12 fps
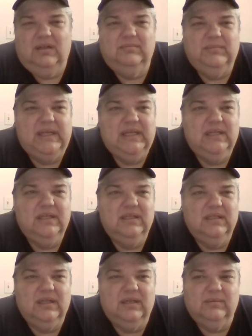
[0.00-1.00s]

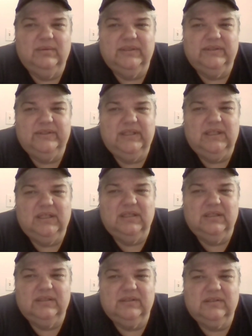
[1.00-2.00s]
Man, I want to see
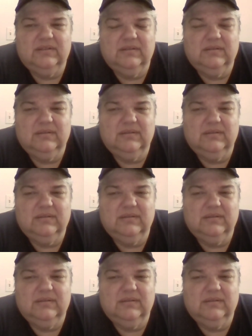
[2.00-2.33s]
Kiss.